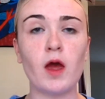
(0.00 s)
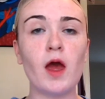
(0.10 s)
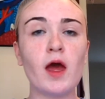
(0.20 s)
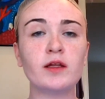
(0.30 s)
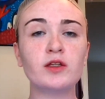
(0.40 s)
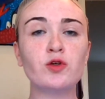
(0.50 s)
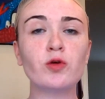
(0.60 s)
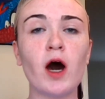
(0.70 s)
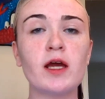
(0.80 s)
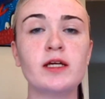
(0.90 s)
And you
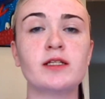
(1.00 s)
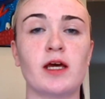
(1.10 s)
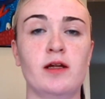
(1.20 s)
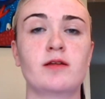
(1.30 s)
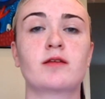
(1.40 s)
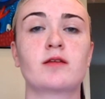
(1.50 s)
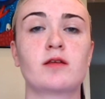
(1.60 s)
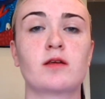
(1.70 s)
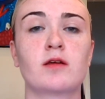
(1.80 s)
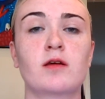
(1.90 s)
got
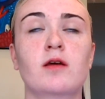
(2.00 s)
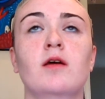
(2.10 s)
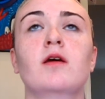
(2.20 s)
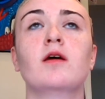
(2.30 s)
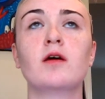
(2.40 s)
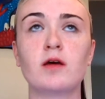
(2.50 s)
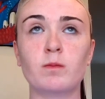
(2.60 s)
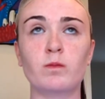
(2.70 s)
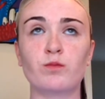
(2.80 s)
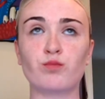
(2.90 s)
indents,
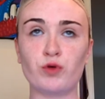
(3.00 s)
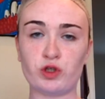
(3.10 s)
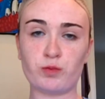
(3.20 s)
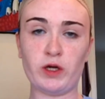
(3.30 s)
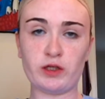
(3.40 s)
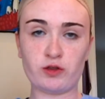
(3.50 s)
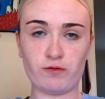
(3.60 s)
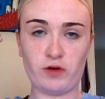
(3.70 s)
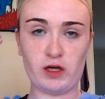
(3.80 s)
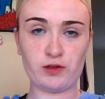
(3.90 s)
which makes your
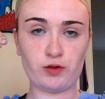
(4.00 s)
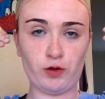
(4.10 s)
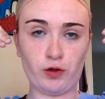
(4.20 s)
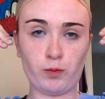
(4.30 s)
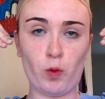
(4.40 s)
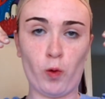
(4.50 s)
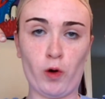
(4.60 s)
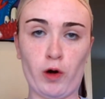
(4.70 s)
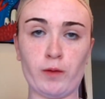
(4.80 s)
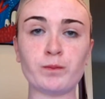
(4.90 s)
face look
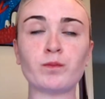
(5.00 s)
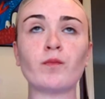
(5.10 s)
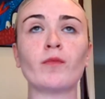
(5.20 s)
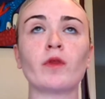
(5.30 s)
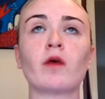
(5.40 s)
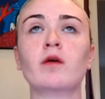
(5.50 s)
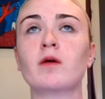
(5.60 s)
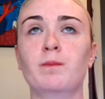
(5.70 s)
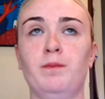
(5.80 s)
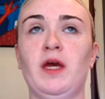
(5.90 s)
more
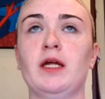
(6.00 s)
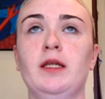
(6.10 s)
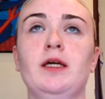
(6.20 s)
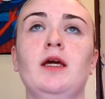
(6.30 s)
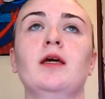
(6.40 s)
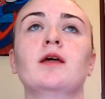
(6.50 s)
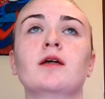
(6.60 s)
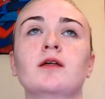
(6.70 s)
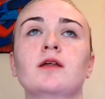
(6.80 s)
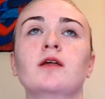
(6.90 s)
manly.
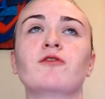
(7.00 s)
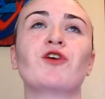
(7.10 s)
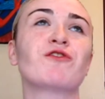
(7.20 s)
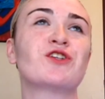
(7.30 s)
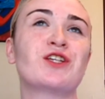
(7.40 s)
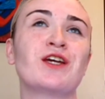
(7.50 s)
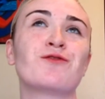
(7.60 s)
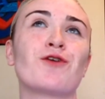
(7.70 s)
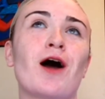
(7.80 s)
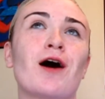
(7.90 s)
If you ever
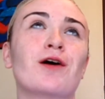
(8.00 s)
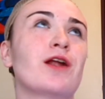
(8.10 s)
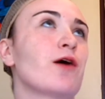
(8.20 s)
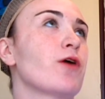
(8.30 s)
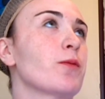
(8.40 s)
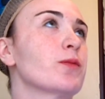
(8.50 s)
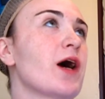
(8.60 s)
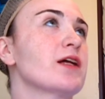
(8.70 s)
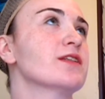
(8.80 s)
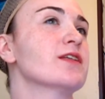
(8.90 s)
seen not Robert
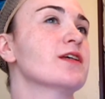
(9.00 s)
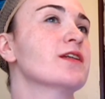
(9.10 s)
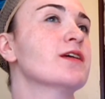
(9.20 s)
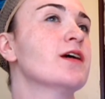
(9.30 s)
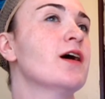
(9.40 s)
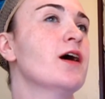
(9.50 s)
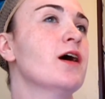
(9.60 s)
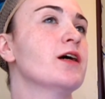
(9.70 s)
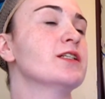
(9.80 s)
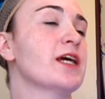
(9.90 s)
Pattinson,
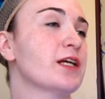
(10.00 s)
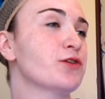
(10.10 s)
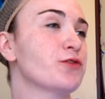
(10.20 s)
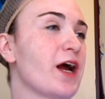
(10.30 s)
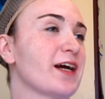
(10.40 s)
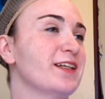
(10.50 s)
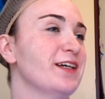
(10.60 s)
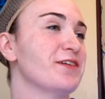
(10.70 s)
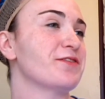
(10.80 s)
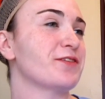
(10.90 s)
Daniel
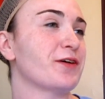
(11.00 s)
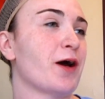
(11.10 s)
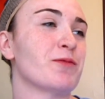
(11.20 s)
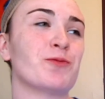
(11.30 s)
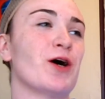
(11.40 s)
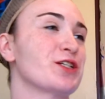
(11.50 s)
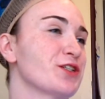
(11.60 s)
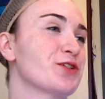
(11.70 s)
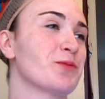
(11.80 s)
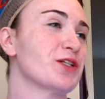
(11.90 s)
Radcliffe. I've been
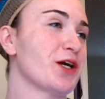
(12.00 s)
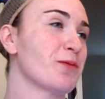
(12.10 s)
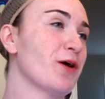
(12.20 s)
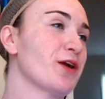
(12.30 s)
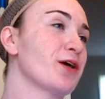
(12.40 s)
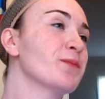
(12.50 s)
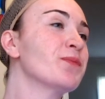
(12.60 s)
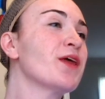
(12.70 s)
watching so much Harry Potter.